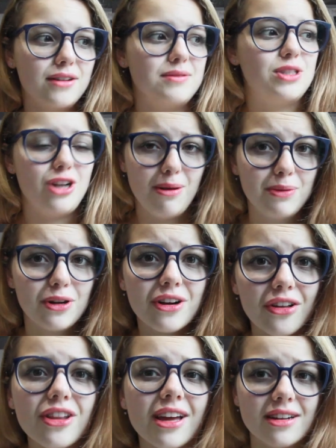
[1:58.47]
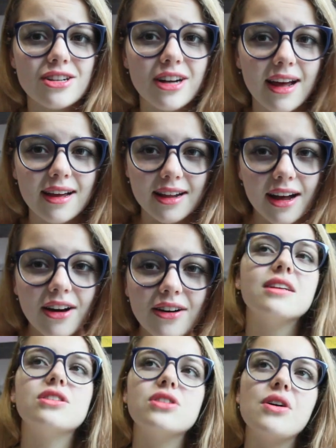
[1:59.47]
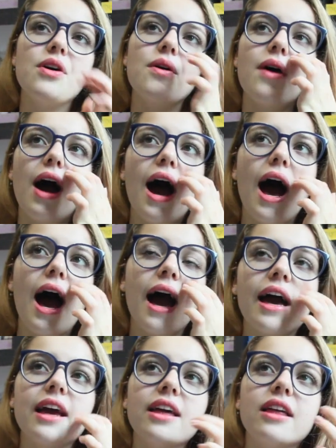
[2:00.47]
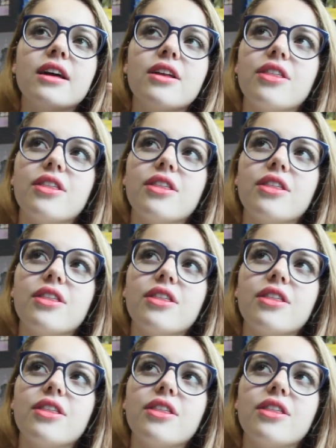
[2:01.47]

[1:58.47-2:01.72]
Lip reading: stop learning on the internet, you know? So I